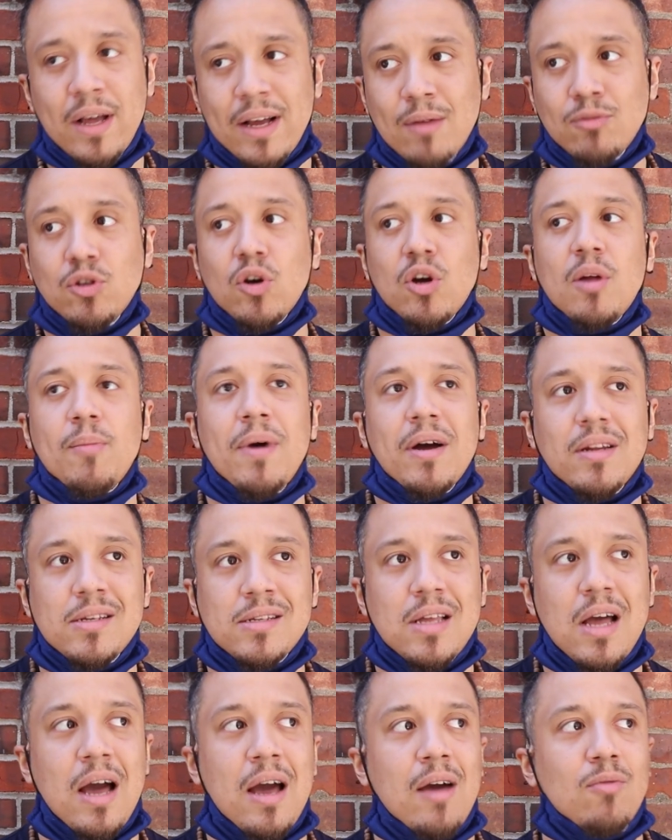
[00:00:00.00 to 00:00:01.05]
Like I'm talking about
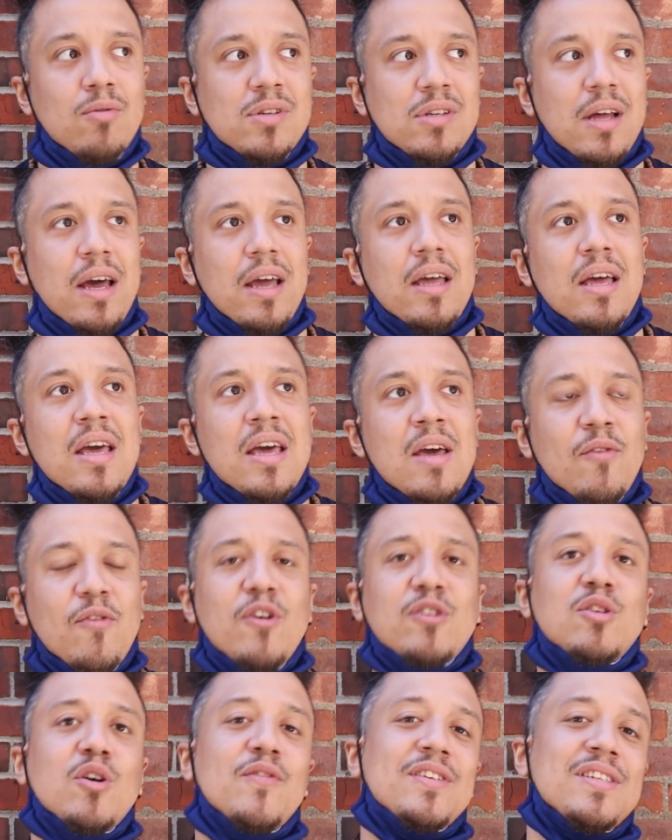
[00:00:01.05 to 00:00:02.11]
this guy was like,
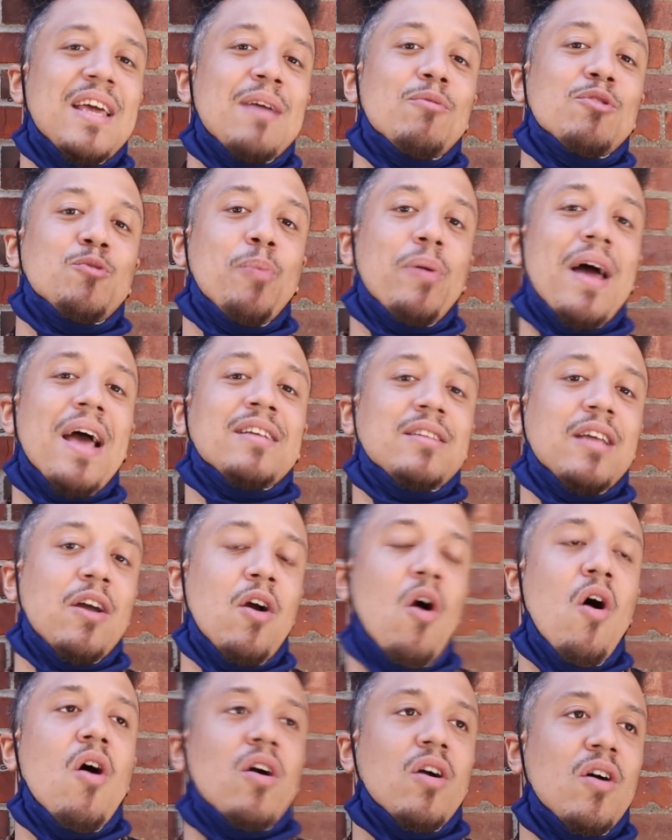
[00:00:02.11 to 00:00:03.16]
first off, his name was Plastic
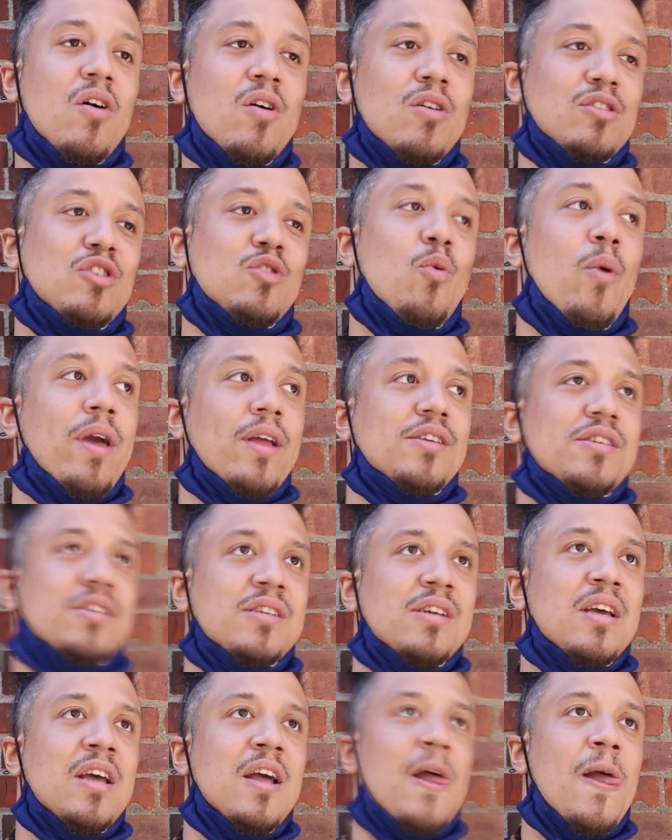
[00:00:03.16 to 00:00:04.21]
Hawk on Twitch.